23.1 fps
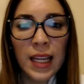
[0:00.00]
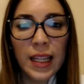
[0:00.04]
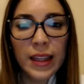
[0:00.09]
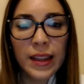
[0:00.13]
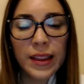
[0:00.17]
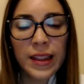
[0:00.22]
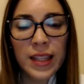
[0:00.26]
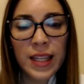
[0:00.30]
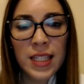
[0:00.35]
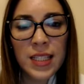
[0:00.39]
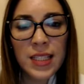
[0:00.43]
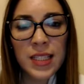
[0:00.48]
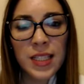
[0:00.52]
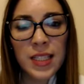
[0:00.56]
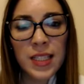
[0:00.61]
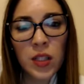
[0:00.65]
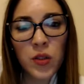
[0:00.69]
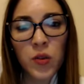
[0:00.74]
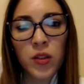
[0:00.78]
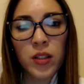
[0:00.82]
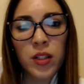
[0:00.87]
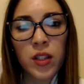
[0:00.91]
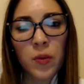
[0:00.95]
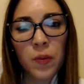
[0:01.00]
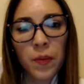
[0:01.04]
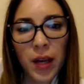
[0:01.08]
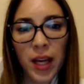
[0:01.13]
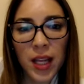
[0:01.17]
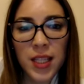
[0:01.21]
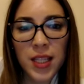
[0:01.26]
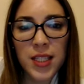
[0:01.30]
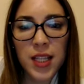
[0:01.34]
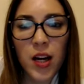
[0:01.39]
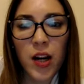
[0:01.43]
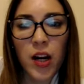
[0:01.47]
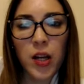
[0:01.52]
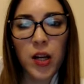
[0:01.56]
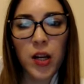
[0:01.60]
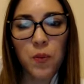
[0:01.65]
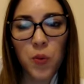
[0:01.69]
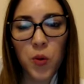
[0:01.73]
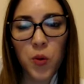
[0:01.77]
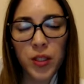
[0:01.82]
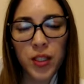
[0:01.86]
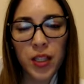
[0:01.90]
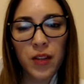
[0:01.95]
These central domains are
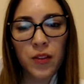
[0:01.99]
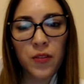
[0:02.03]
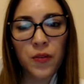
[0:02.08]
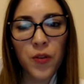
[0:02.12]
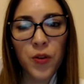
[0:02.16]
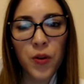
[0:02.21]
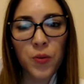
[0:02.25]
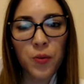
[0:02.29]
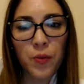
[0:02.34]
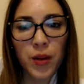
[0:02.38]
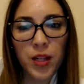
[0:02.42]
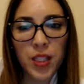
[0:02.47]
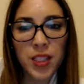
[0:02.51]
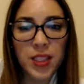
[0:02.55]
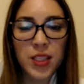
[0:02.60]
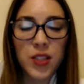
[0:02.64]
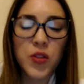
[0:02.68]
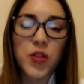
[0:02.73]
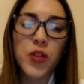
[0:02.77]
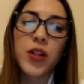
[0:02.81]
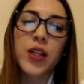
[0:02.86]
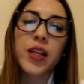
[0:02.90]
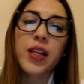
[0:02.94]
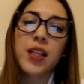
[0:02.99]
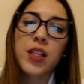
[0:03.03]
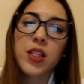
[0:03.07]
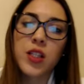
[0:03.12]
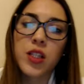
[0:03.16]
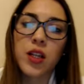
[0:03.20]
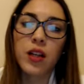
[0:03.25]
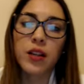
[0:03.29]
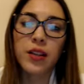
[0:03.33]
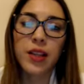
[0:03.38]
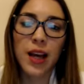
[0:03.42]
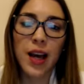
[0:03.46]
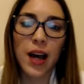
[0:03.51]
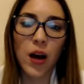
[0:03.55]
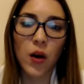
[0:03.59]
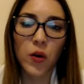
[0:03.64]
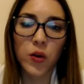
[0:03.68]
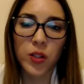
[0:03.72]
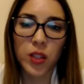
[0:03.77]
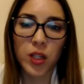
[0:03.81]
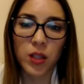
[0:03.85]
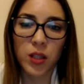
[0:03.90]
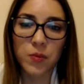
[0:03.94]
important for measuring child
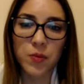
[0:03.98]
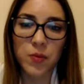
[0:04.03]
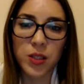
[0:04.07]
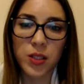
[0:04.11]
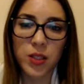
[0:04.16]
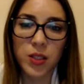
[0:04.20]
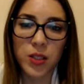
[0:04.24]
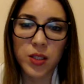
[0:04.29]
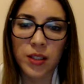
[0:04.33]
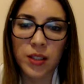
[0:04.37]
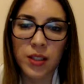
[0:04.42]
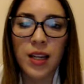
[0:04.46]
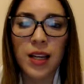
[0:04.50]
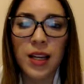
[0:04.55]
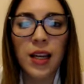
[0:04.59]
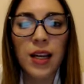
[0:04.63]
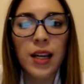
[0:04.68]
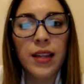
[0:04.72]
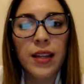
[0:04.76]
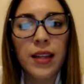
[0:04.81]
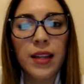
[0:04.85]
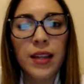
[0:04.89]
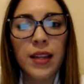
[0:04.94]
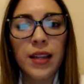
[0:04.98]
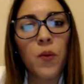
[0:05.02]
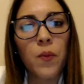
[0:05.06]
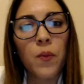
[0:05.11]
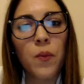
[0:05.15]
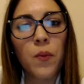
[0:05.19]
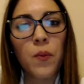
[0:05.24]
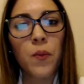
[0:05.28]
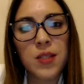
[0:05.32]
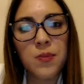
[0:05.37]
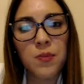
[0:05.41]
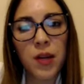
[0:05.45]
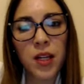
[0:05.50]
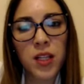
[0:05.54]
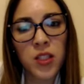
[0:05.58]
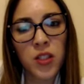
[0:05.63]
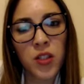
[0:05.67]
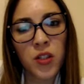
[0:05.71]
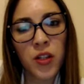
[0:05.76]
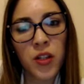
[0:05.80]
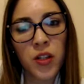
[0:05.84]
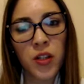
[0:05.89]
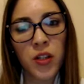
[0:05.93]
outcomes. The domains
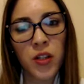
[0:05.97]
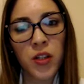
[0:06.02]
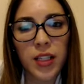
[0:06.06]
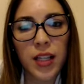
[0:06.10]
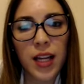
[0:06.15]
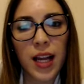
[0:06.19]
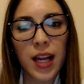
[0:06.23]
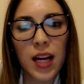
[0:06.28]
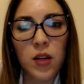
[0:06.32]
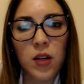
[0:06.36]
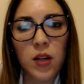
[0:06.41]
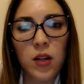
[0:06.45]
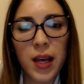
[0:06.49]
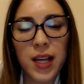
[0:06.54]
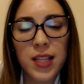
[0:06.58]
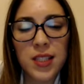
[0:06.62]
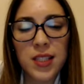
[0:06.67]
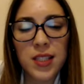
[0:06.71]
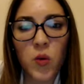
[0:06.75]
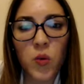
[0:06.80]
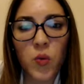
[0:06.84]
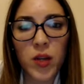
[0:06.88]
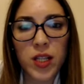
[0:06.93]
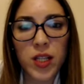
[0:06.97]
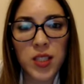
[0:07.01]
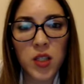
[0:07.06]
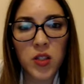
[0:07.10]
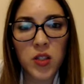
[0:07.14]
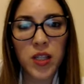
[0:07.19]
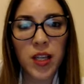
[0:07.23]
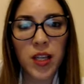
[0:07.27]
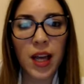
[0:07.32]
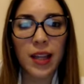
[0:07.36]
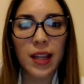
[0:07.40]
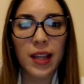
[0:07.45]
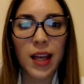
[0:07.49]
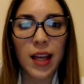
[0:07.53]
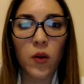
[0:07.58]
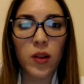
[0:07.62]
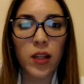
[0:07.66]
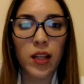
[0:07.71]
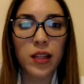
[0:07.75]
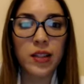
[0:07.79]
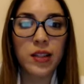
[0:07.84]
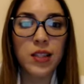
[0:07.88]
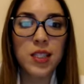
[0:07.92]
mentioned here are based on research and
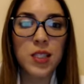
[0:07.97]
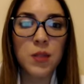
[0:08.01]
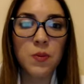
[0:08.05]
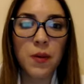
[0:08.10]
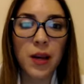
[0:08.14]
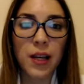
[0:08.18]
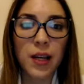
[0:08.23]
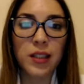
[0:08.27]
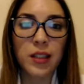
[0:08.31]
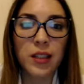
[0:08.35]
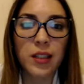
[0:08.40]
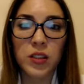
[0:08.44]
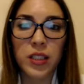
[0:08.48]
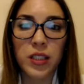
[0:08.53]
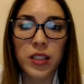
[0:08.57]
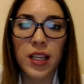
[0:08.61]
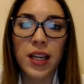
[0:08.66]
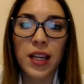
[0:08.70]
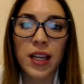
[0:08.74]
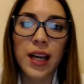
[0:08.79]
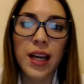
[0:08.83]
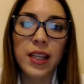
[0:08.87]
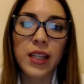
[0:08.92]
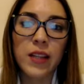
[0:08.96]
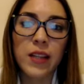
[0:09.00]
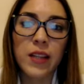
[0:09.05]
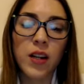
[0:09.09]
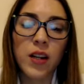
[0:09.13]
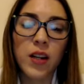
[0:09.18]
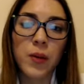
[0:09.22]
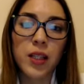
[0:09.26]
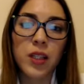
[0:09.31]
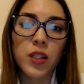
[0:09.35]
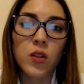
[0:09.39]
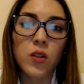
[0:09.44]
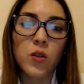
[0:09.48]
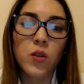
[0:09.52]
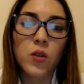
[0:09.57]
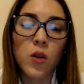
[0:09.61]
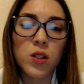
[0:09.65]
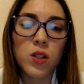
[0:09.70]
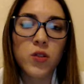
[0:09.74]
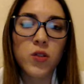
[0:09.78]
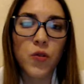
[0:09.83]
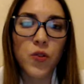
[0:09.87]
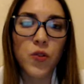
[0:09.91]
outline the SPEC learning and developmental
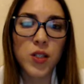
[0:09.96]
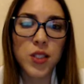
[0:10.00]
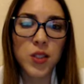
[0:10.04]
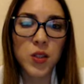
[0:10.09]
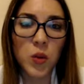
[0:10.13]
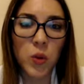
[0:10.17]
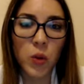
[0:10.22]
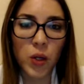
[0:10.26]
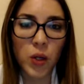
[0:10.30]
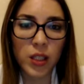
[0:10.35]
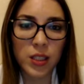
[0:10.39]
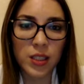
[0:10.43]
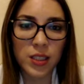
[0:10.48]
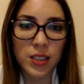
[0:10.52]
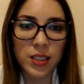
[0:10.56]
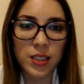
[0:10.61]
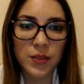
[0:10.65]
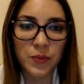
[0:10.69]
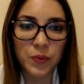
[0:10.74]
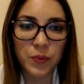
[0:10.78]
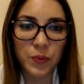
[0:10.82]
goals for students.